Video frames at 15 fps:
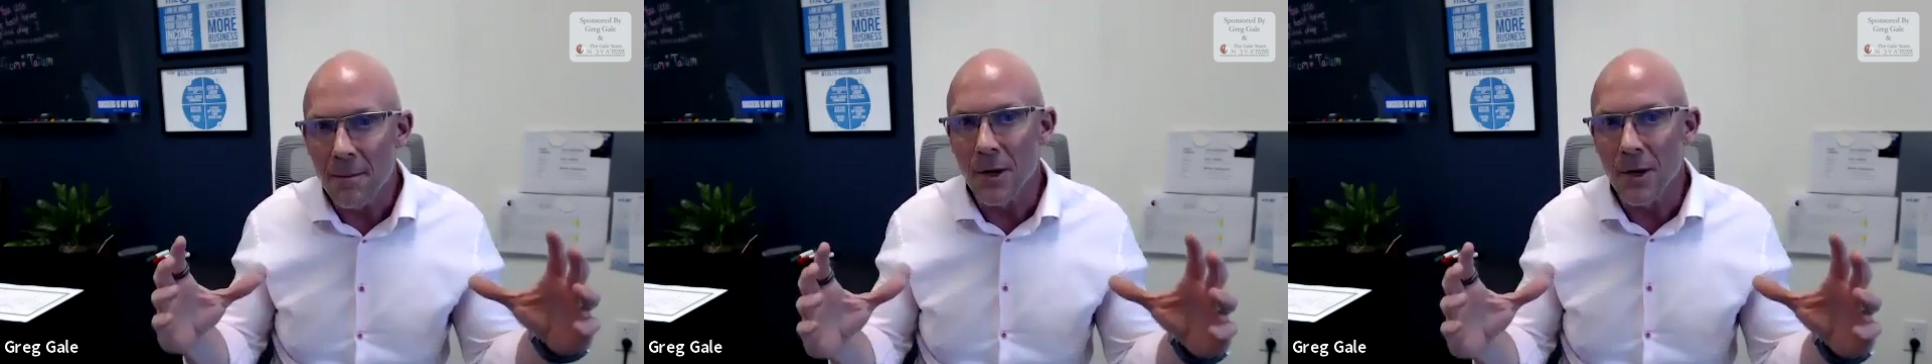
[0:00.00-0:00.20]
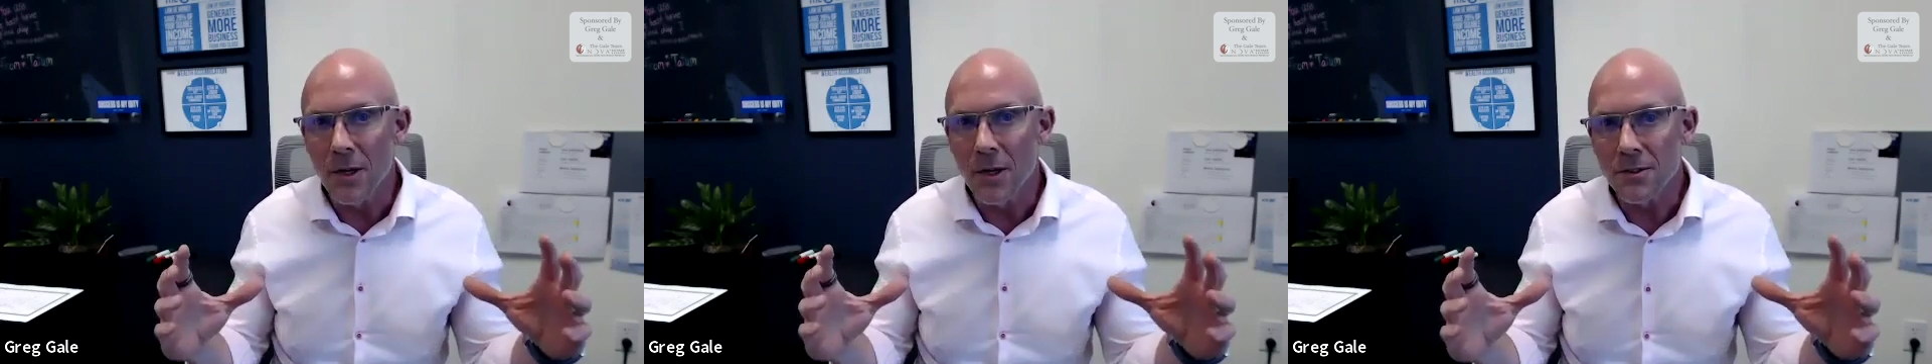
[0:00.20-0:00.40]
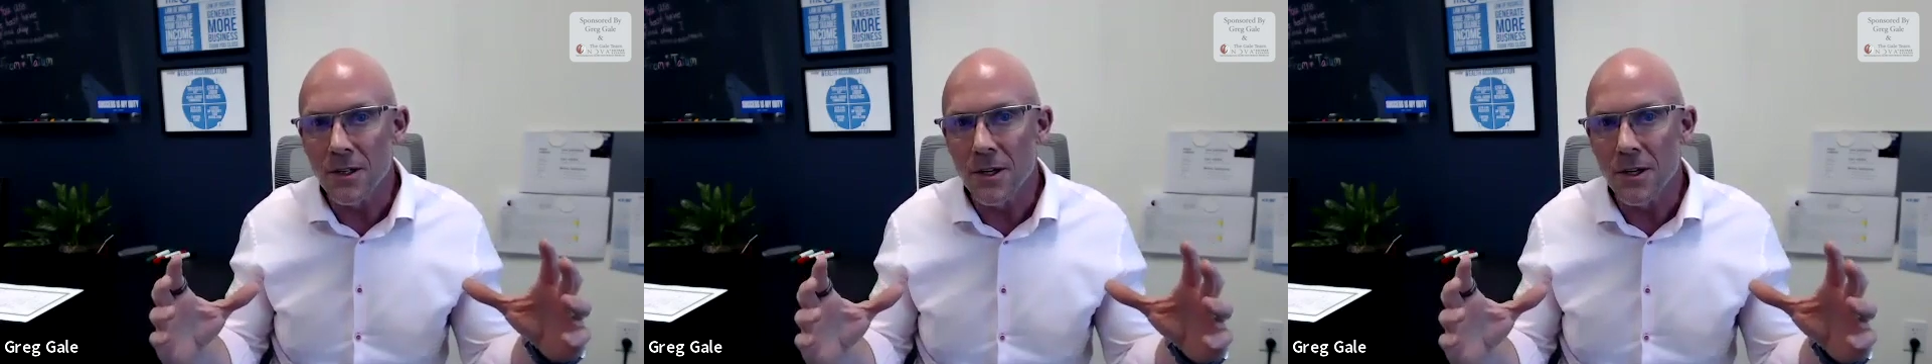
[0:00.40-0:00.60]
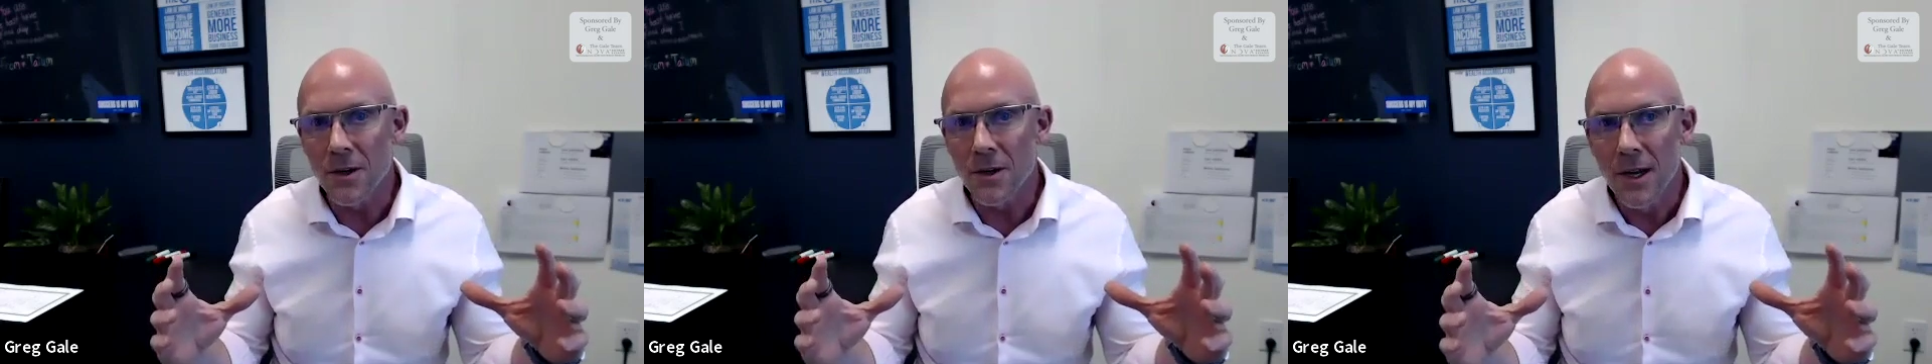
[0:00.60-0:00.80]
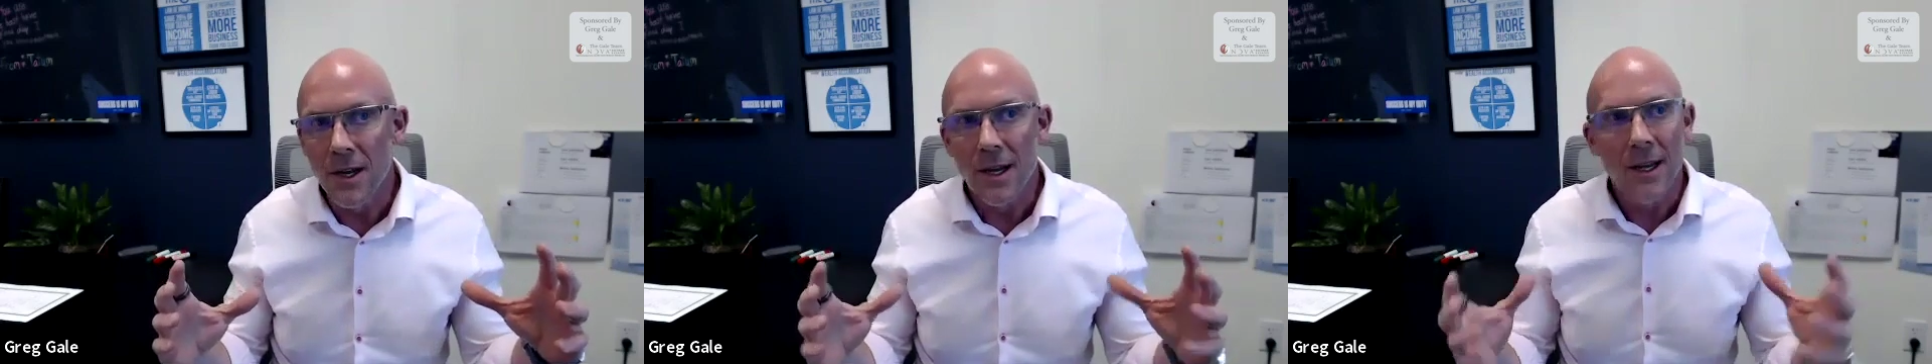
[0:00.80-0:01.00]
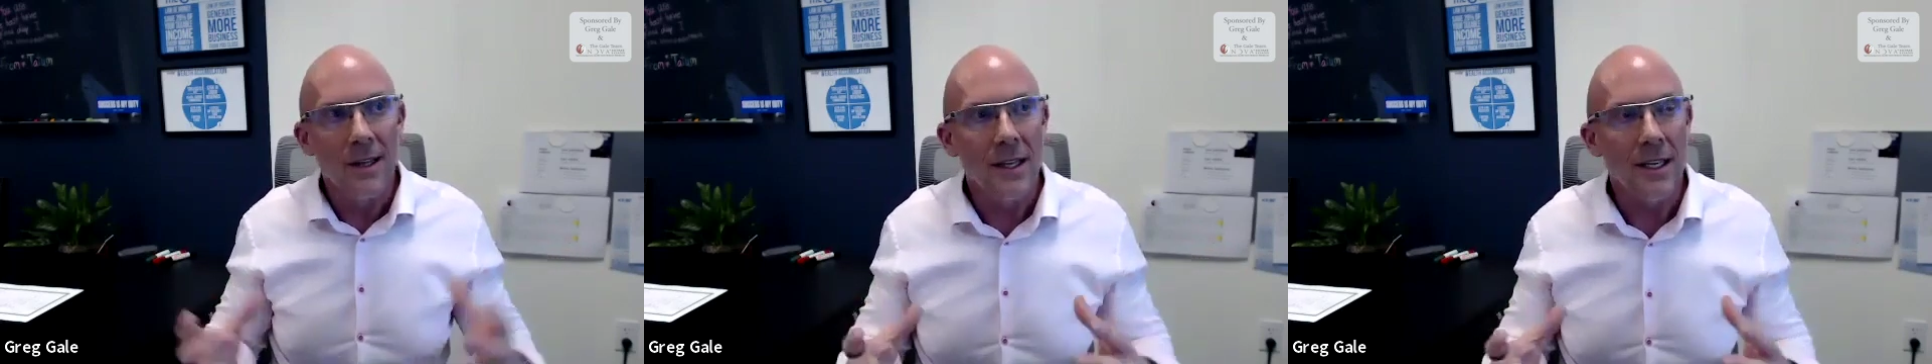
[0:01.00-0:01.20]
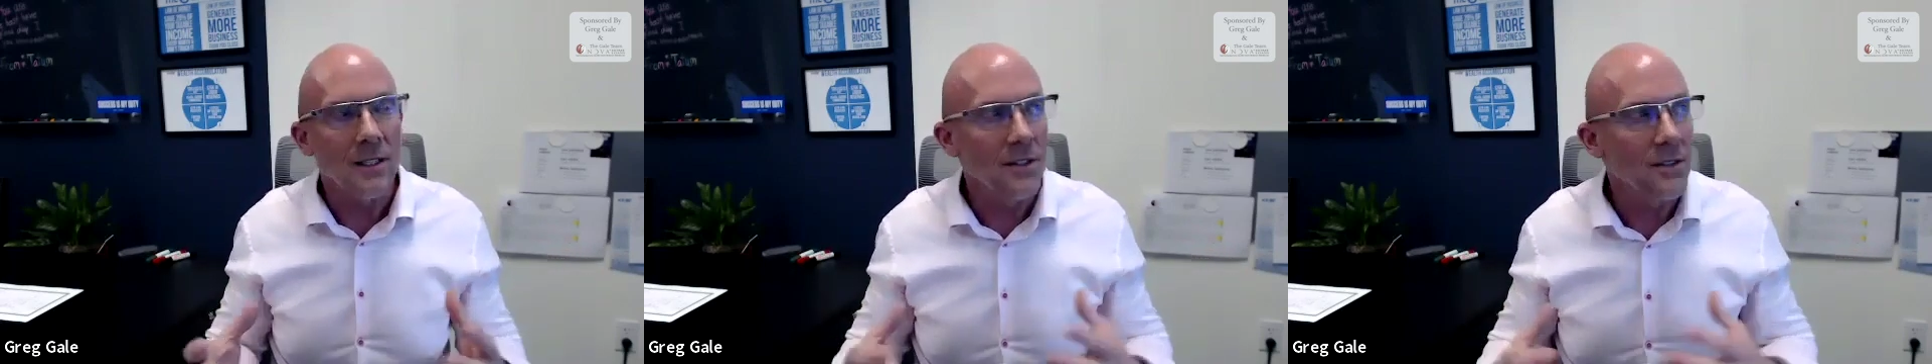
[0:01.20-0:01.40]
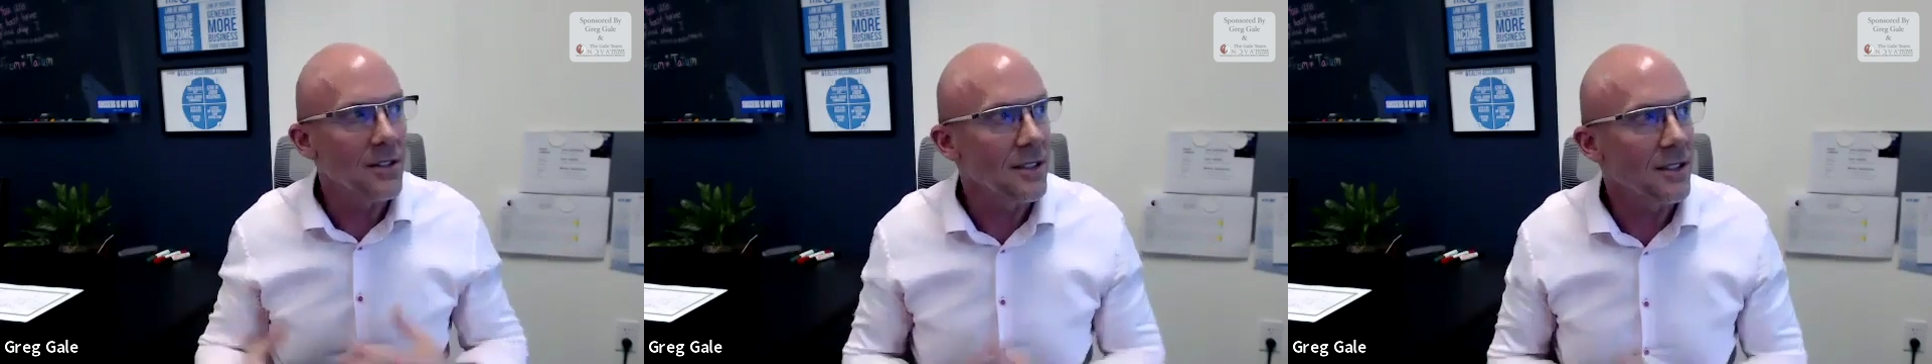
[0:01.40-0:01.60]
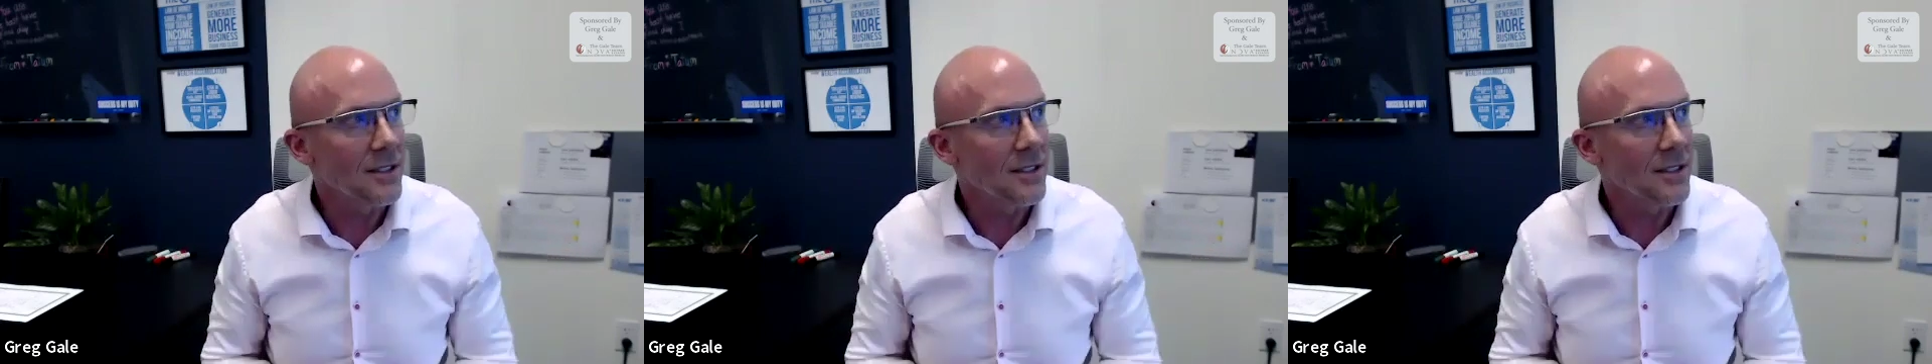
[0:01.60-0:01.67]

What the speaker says: But also, like you said,